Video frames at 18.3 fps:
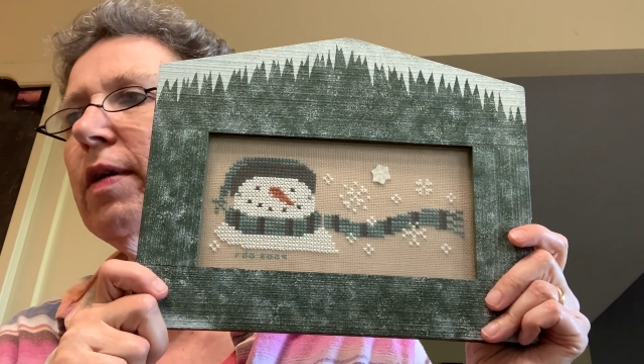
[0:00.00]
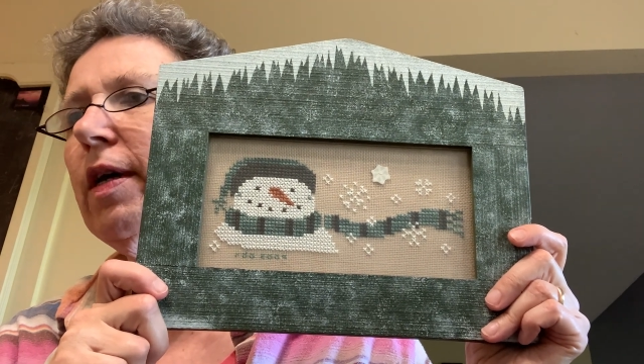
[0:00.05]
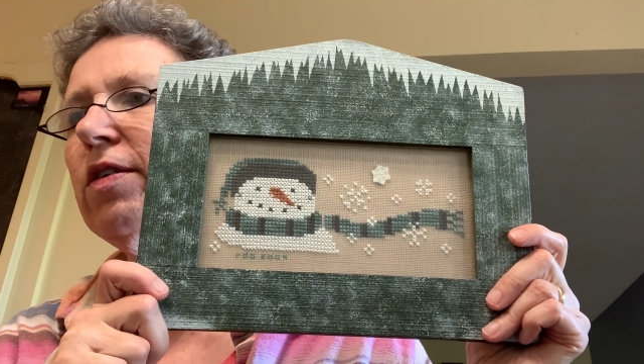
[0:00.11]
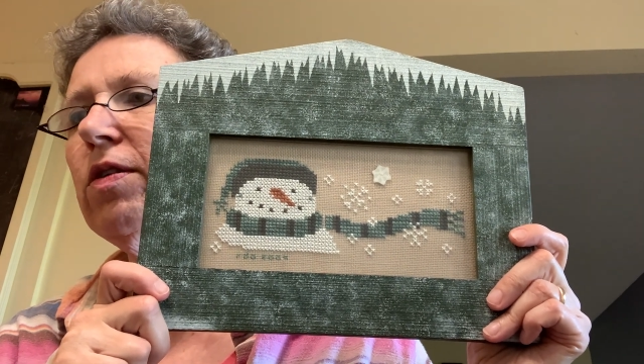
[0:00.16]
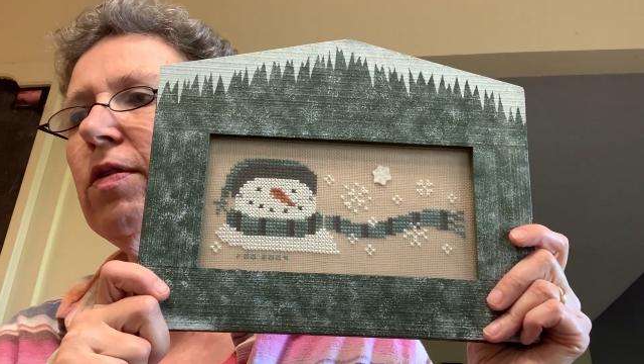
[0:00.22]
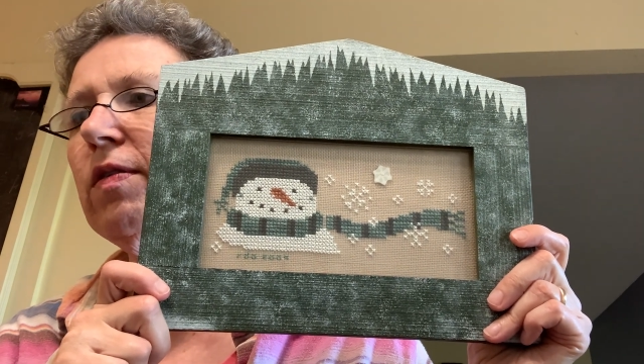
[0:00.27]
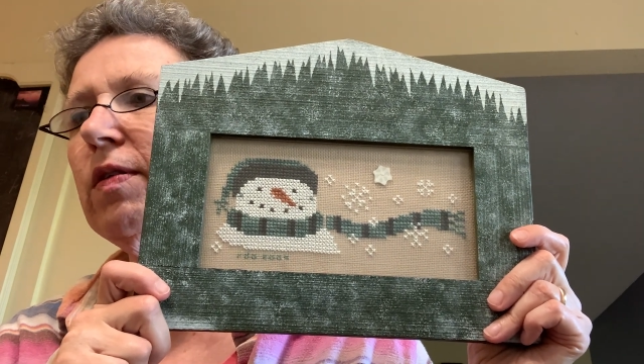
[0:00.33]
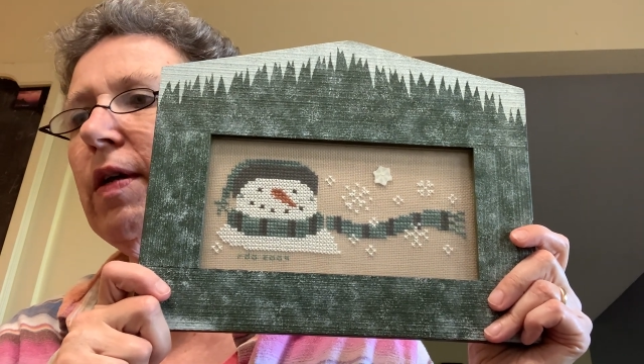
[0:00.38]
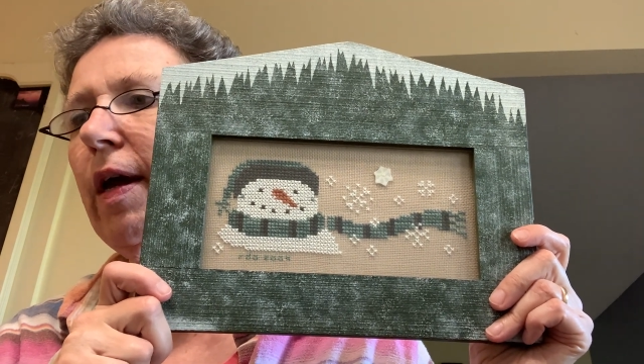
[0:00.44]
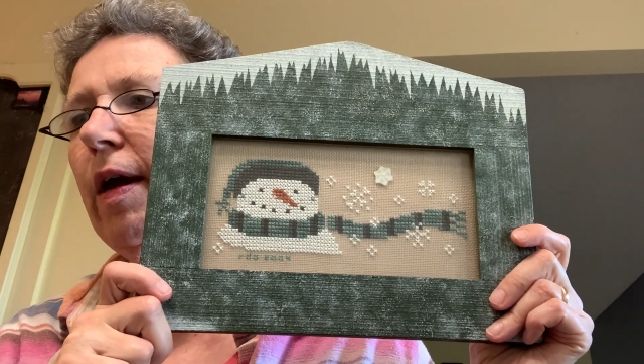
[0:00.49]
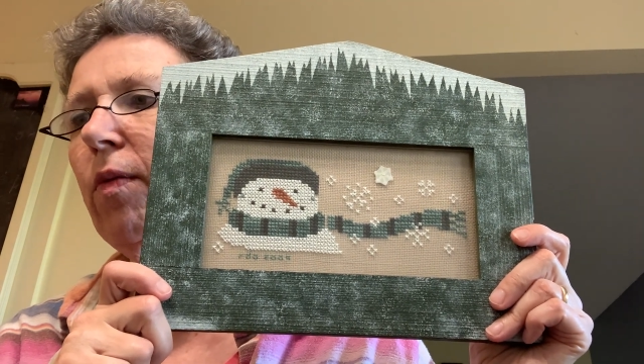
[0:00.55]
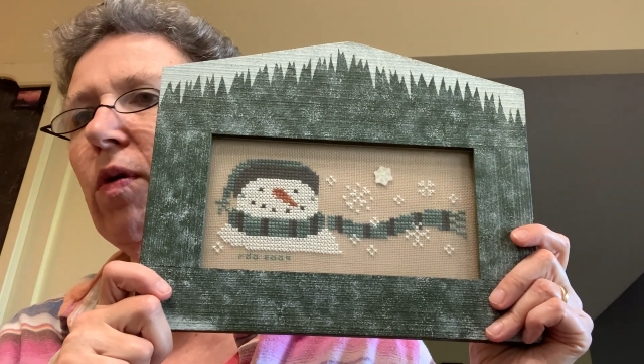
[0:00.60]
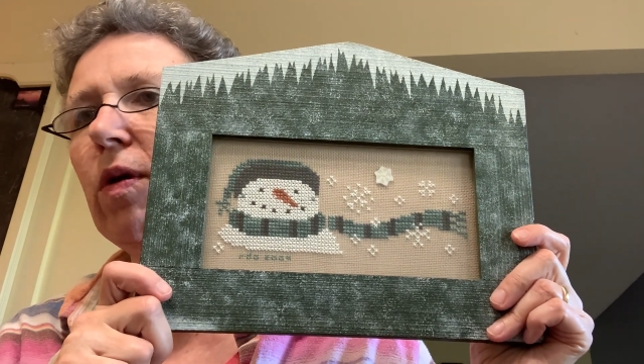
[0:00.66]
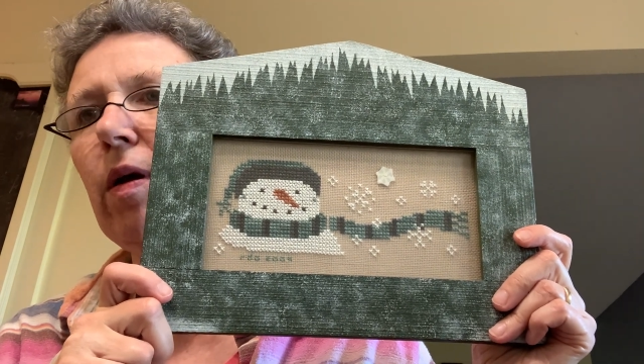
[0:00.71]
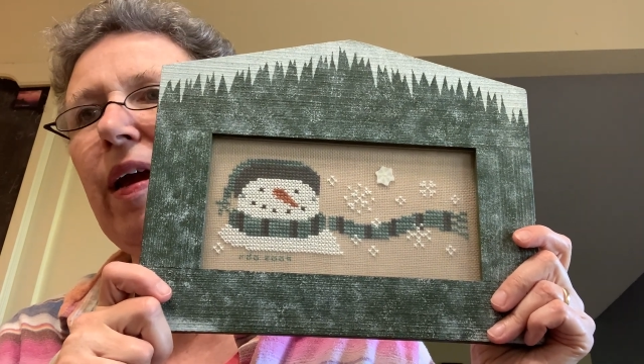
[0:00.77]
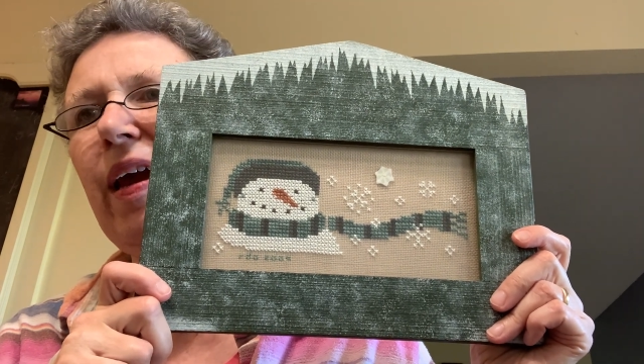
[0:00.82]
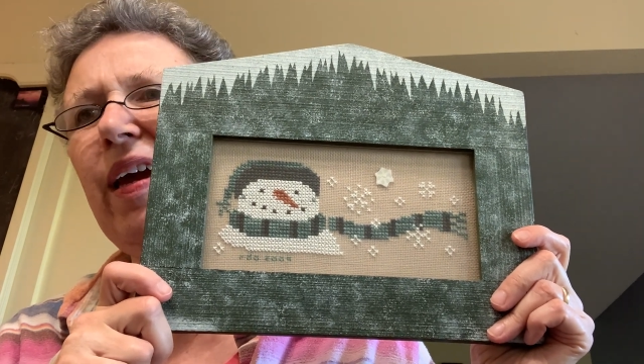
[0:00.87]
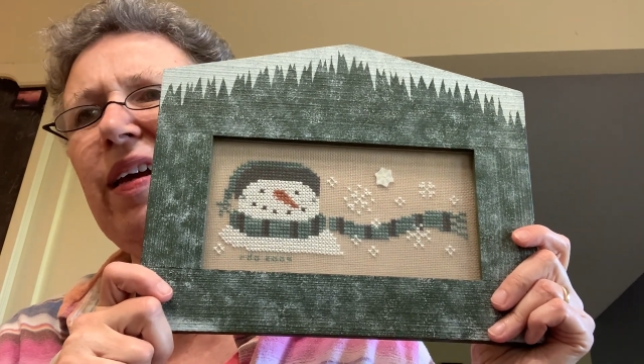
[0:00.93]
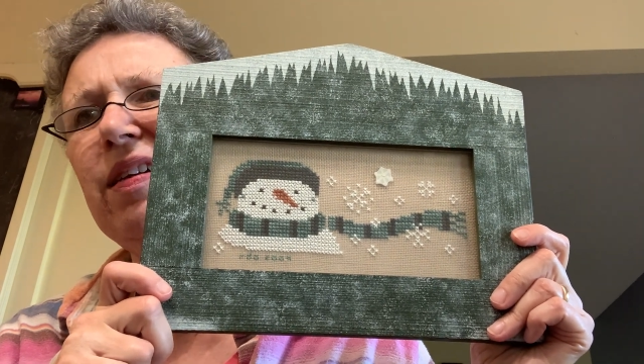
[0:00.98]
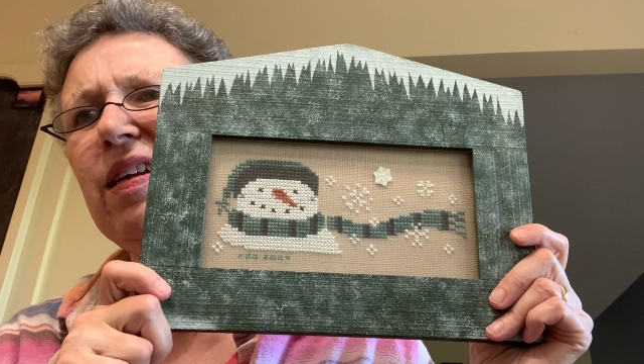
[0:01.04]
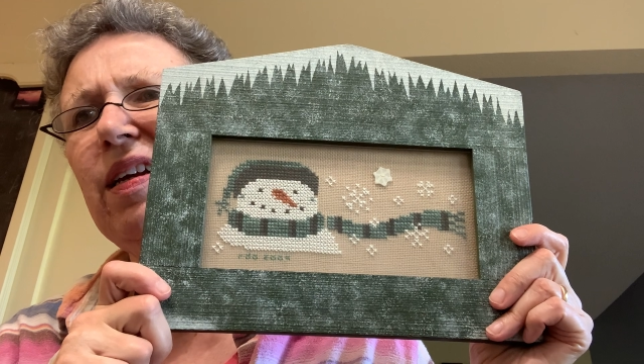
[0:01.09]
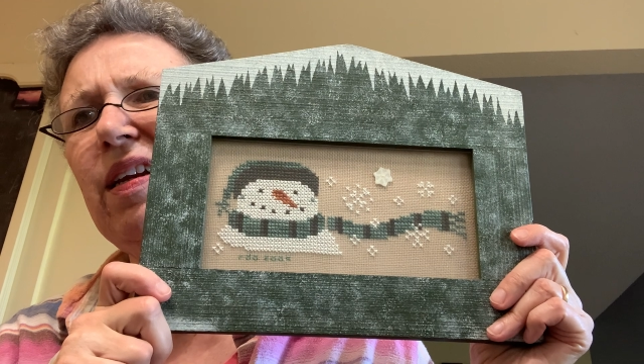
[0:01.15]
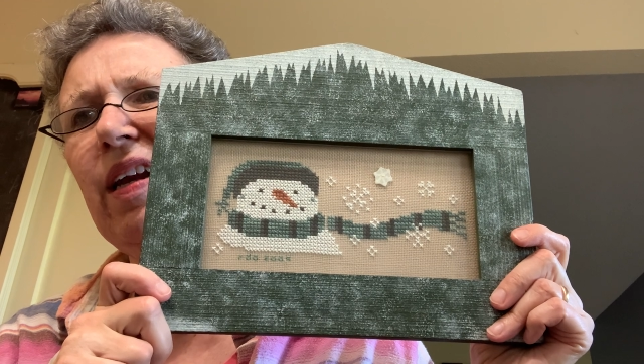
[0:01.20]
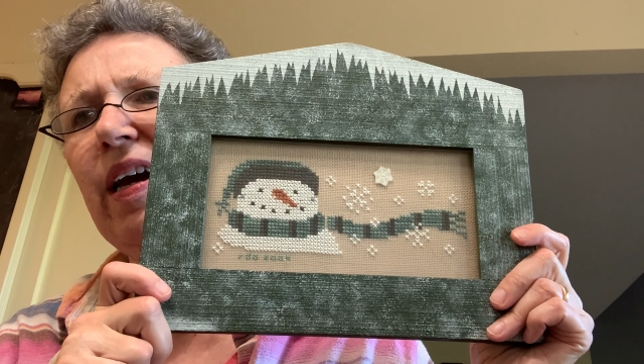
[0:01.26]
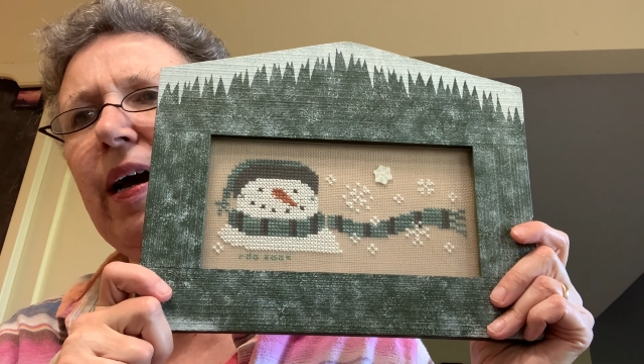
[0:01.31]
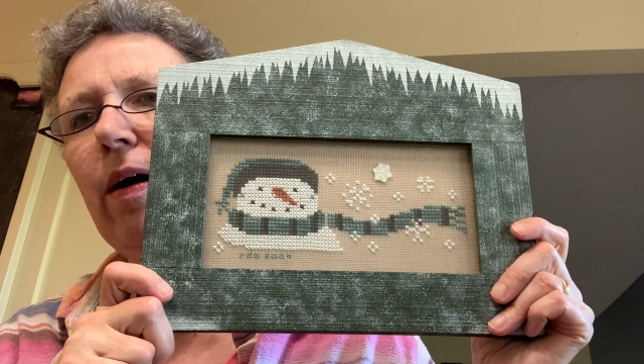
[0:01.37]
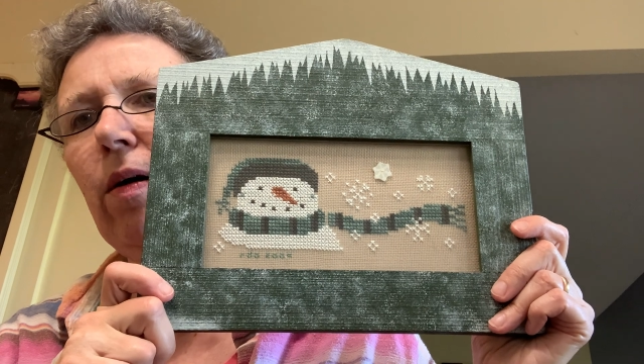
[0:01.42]
I should say, were
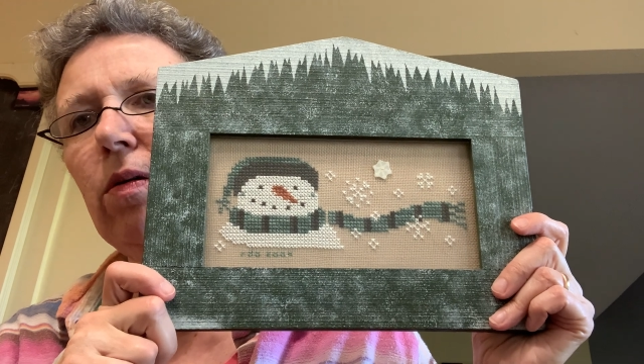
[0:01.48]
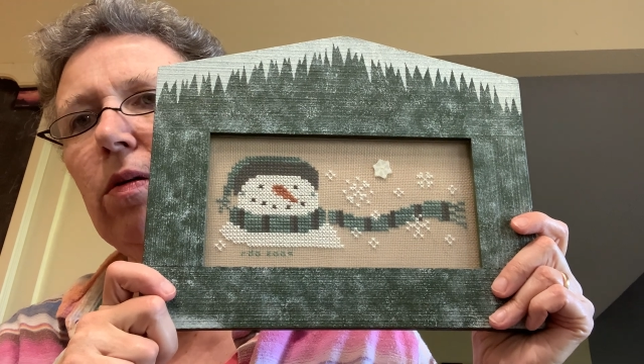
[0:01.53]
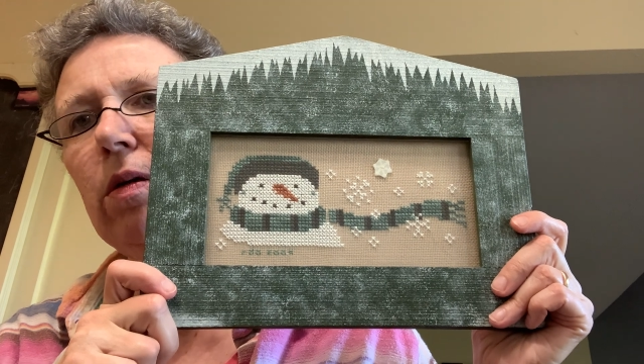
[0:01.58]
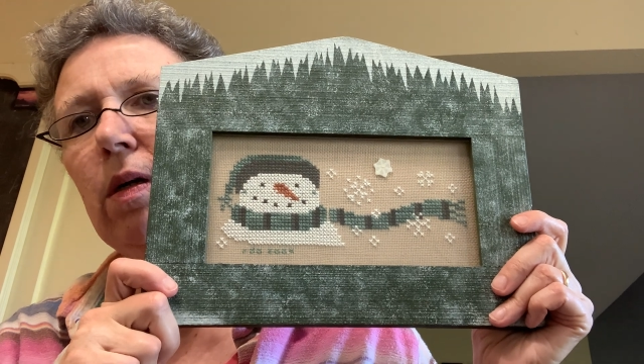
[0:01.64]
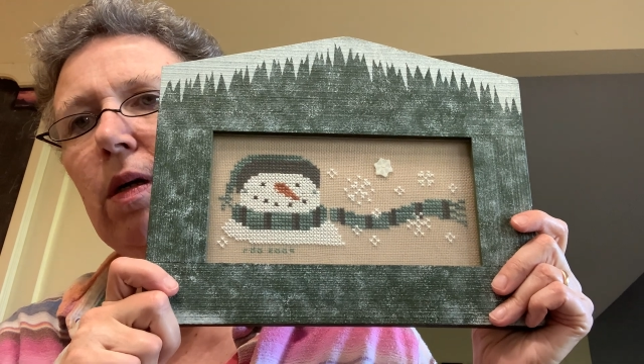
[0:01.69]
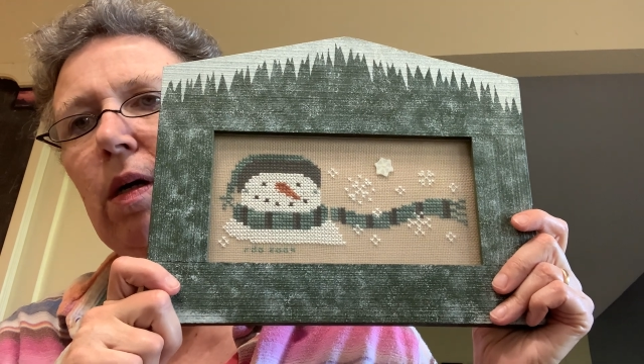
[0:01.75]
18 count.